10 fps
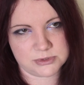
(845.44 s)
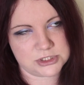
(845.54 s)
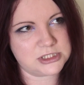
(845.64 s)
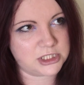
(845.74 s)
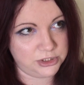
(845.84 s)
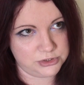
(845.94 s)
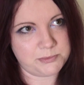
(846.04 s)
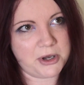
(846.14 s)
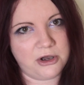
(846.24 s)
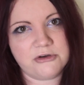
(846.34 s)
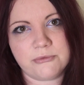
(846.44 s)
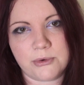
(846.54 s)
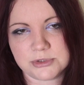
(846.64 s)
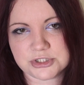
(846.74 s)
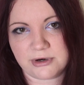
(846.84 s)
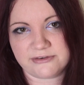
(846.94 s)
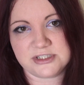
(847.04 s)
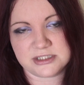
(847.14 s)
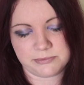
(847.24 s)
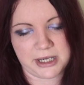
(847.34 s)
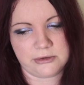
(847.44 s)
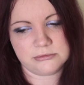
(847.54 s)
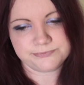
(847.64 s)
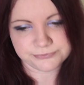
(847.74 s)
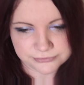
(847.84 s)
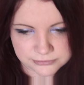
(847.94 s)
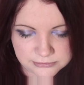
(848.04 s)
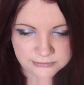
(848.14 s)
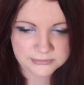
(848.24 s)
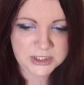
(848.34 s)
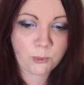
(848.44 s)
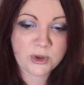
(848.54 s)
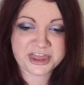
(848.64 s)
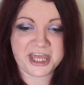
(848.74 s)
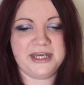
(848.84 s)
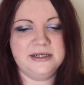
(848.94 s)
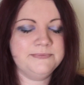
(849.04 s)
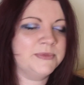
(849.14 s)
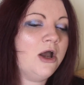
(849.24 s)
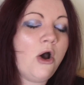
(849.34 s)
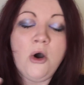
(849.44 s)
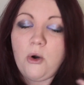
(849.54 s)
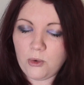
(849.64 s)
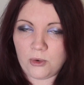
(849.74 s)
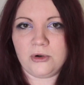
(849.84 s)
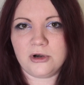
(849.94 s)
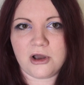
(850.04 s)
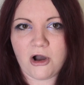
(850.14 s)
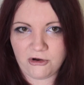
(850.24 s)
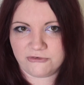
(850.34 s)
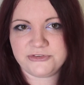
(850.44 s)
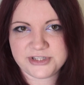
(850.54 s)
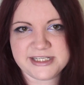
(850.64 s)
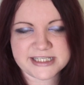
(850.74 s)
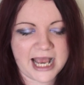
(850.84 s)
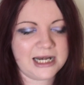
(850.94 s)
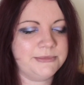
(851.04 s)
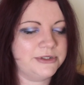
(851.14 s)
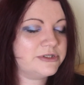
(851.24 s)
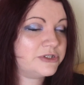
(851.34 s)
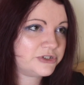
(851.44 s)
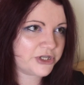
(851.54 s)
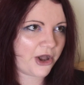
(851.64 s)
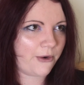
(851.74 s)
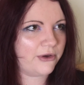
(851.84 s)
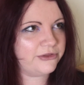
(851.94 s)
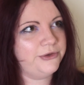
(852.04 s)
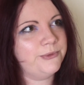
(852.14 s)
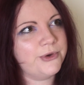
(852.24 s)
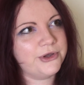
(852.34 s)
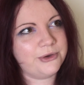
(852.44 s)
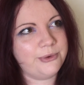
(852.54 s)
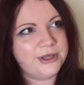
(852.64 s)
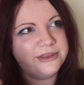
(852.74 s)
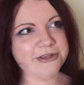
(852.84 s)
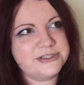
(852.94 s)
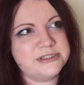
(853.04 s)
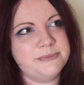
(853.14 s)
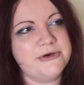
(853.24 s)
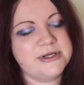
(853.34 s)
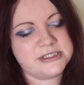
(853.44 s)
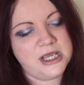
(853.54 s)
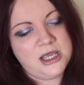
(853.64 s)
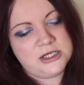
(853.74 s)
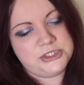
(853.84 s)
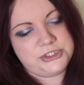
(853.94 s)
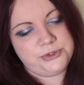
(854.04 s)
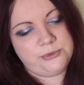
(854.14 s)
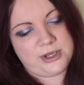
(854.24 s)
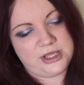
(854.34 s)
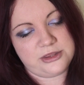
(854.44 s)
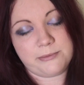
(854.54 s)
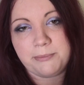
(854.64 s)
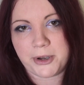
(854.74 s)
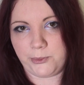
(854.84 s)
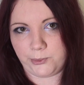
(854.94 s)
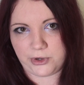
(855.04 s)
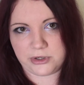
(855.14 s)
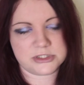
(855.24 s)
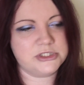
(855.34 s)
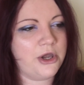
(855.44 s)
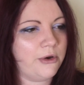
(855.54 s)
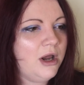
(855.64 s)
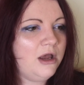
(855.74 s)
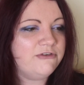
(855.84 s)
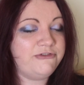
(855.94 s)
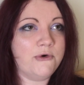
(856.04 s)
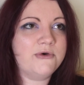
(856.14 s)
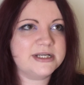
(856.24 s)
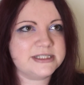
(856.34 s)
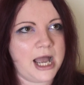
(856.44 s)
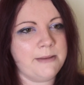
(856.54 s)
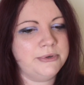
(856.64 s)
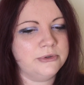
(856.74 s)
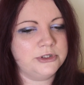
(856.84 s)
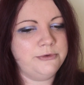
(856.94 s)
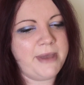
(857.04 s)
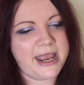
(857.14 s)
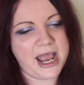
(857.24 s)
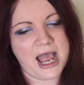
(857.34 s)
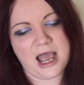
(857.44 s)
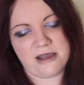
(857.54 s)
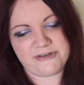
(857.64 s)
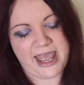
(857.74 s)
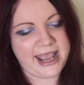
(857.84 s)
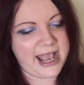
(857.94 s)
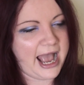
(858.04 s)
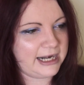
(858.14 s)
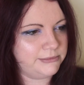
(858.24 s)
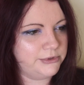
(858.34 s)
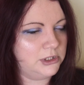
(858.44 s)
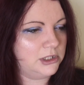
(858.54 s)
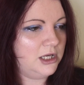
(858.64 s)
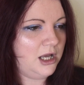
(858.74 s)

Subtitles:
which is a huge part of what witchcraft is about, within all of these elements. So you work with the spirits to do with bone work. So for example, you may have a animal